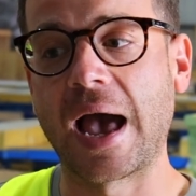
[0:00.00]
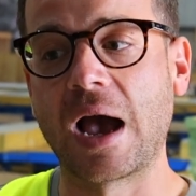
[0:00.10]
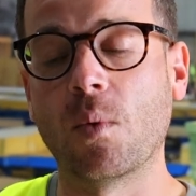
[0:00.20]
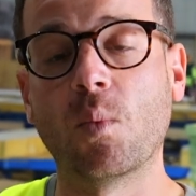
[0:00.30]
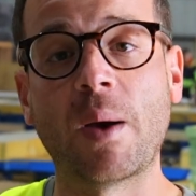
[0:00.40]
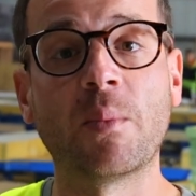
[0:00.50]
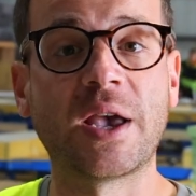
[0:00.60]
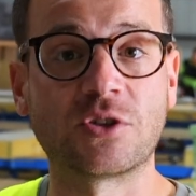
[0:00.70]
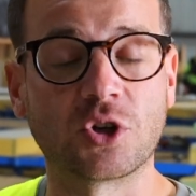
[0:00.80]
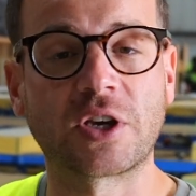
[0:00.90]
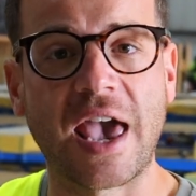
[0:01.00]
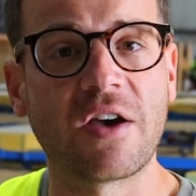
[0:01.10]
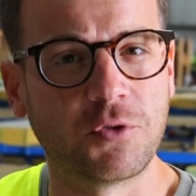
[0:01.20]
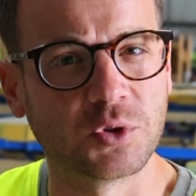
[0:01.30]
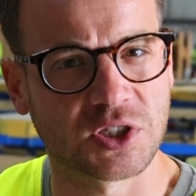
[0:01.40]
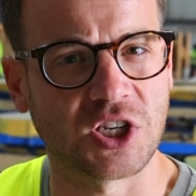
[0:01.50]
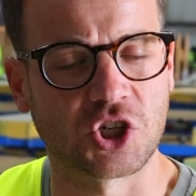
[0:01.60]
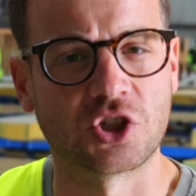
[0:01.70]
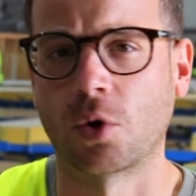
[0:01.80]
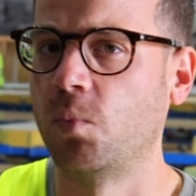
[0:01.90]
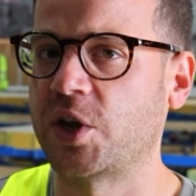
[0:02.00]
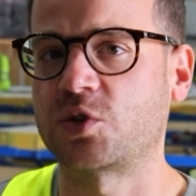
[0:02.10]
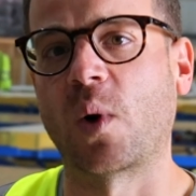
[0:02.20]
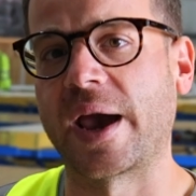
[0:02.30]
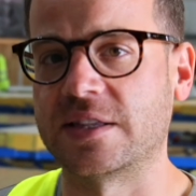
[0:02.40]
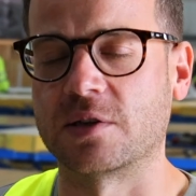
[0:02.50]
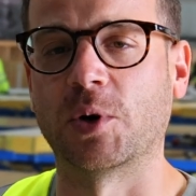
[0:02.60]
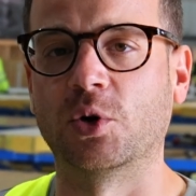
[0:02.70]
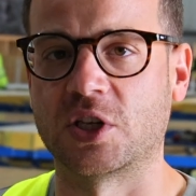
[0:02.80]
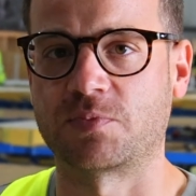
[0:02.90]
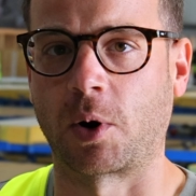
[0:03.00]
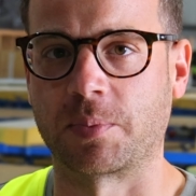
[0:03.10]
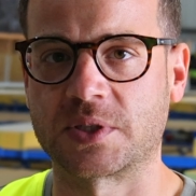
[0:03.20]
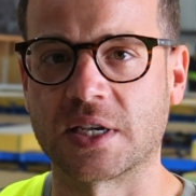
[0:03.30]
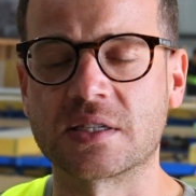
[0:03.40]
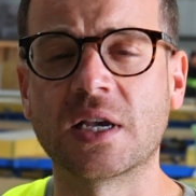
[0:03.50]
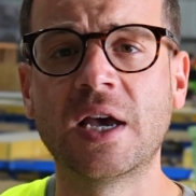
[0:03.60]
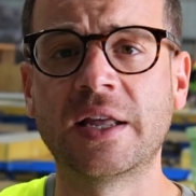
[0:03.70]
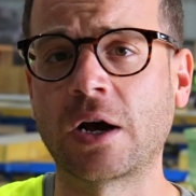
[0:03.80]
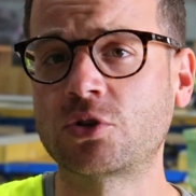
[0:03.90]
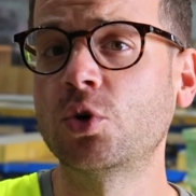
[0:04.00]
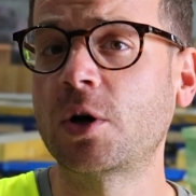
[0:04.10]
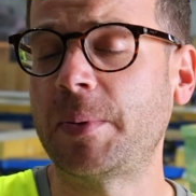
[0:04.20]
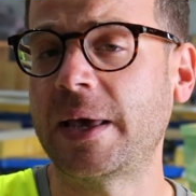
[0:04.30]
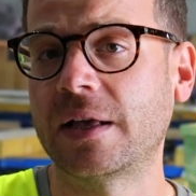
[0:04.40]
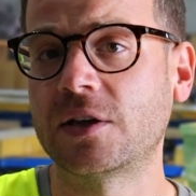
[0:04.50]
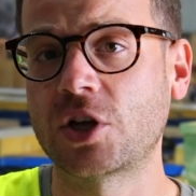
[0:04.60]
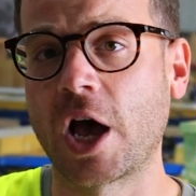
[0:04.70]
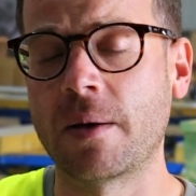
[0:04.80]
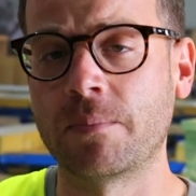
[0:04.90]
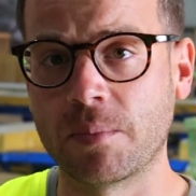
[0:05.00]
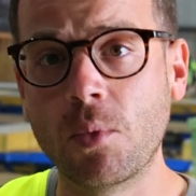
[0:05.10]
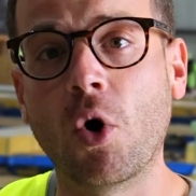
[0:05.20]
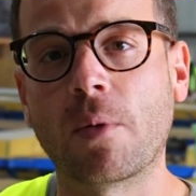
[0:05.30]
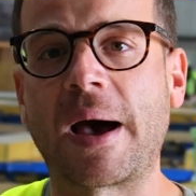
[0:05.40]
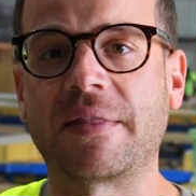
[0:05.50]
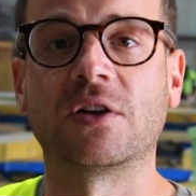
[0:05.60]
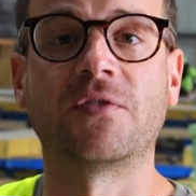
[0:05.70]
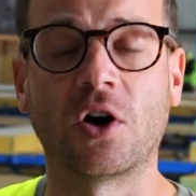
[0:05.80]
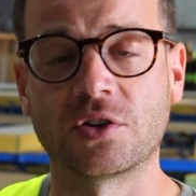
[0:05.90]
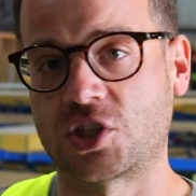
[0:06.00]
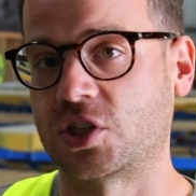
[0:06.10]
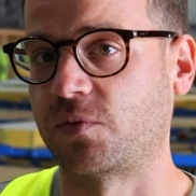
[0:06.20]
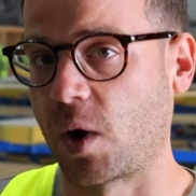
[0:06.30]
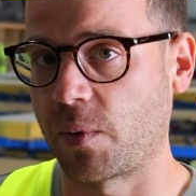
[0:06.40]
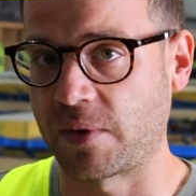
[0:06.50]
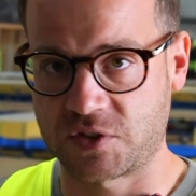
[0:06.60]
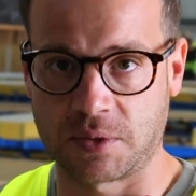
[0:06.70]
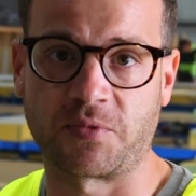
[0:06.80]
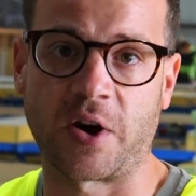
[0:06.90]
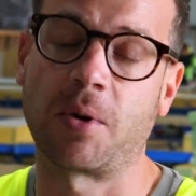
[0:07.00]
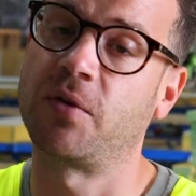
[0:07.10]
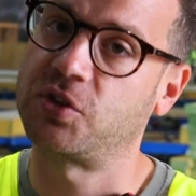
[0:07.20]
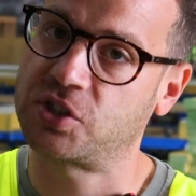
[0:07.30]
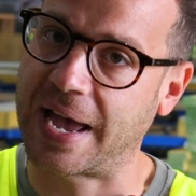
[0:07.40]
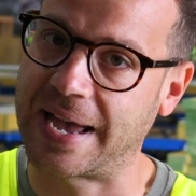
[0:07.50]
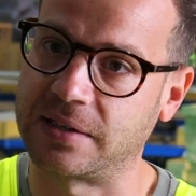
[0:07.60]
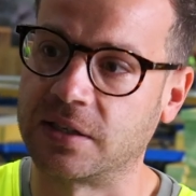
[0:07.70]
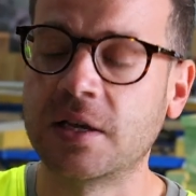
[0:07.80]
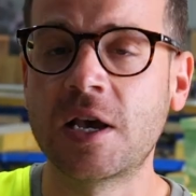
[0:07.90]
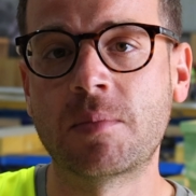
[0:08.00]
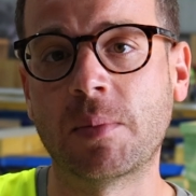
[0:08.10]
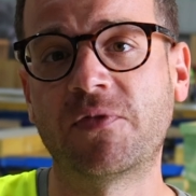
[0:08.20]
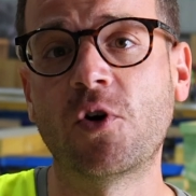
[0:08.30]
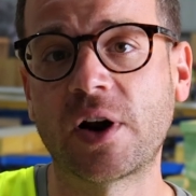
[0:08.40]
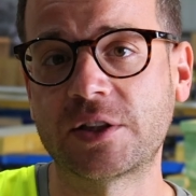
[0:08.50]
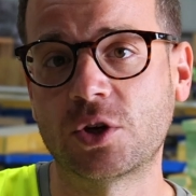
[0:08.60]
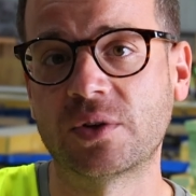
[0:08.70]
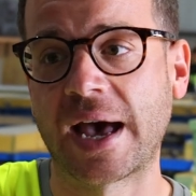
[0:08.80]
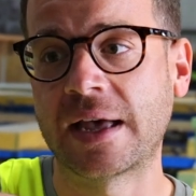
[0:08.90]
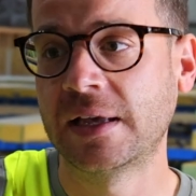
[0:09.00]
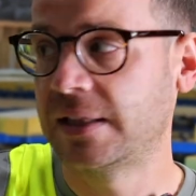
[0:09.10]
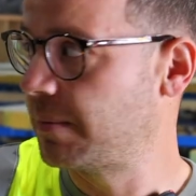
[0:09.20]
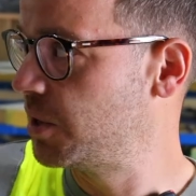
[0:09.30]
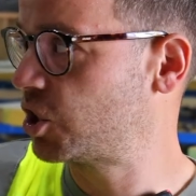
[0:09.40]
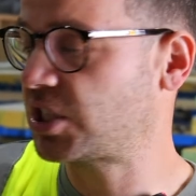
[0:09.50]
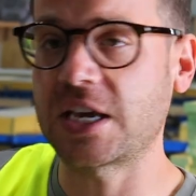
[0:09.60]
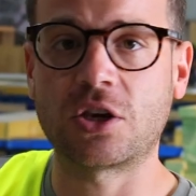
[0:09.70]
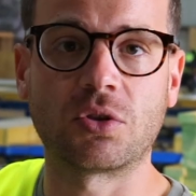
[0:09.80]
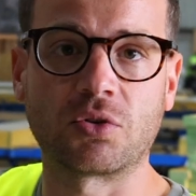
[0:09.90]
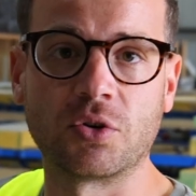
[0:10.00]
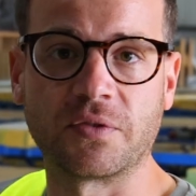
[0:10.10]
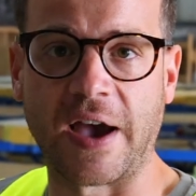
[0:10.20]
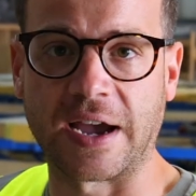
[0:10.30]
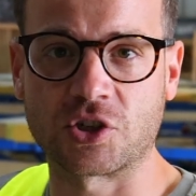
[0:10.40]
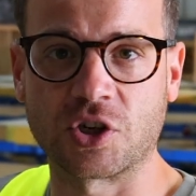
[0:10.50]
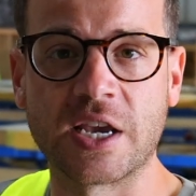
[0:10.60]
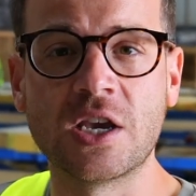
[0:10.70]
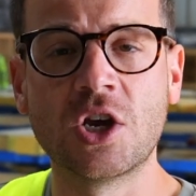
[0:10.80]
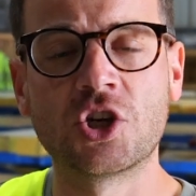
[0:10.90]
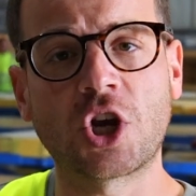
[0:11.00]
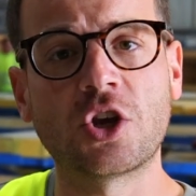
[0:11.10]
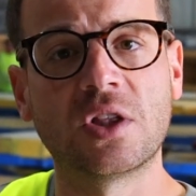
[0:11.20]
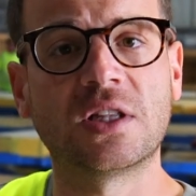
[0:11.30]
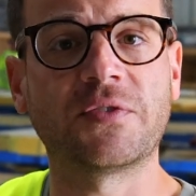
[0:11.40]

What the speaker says: when we took careful decisions on which way to build these properties. Now I'll talk a bit more about the advantages of why we went for timber frame over standard, but before I do that, let me just take you through the factory, show you the different